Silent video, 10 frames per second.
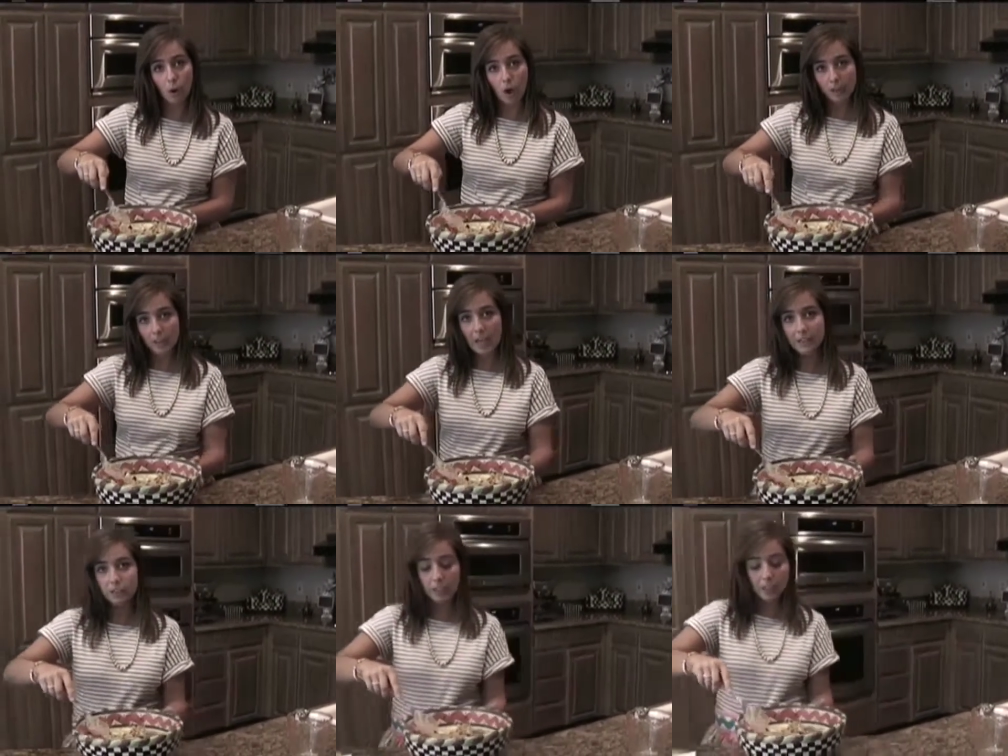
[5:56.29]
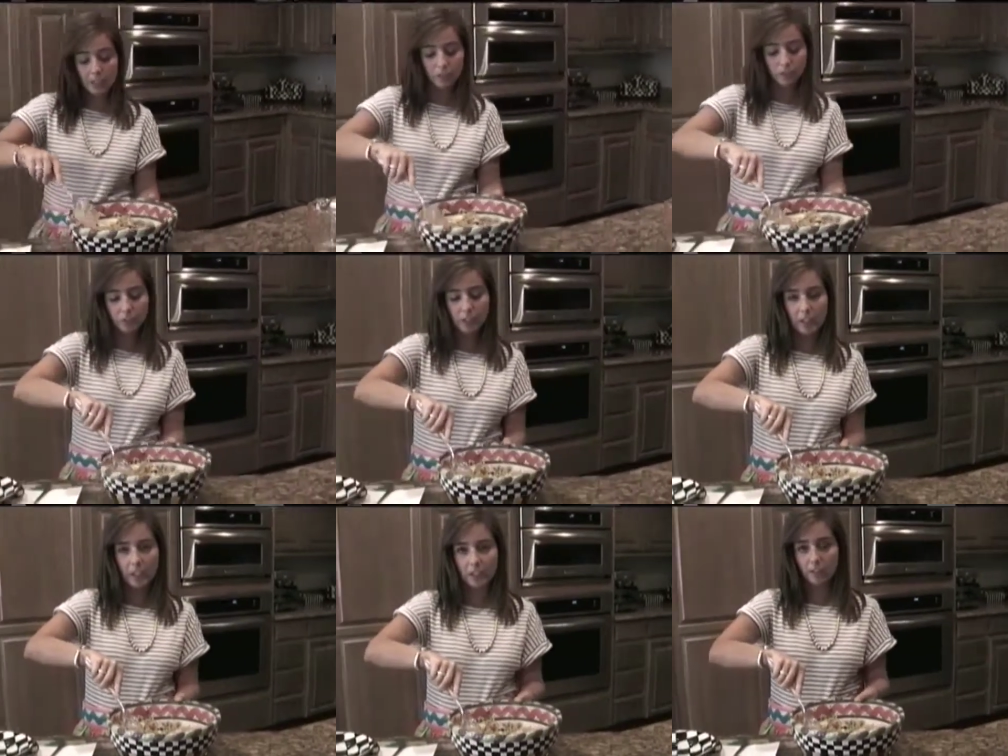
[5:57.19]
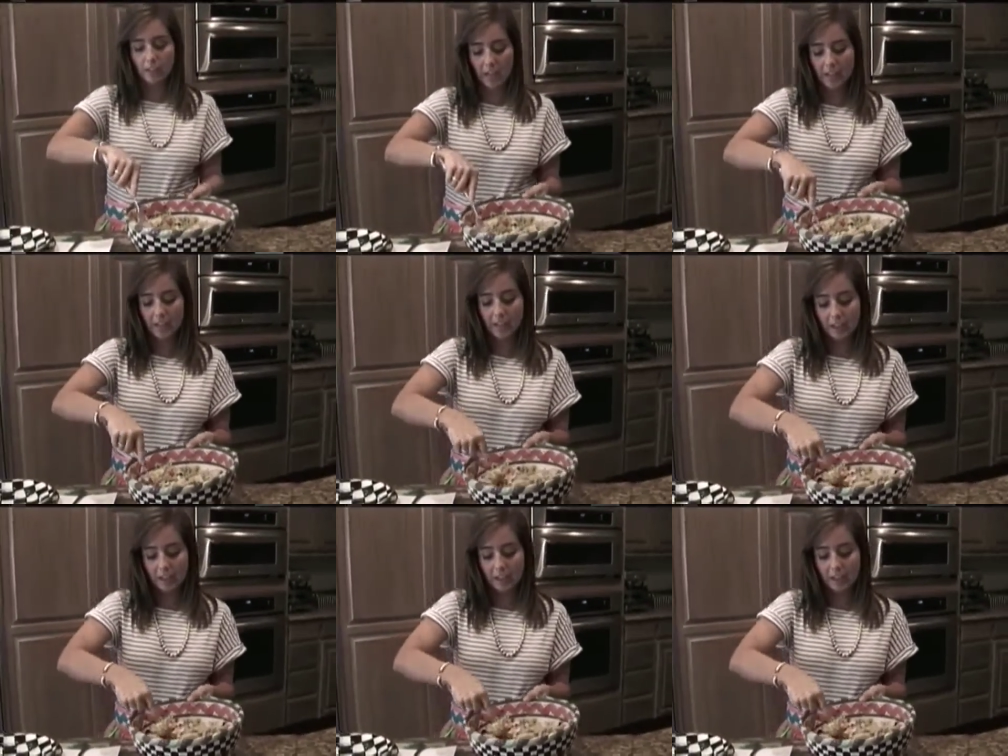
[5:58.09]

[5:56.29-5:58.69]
walnuts, or any other tree nut you'd like.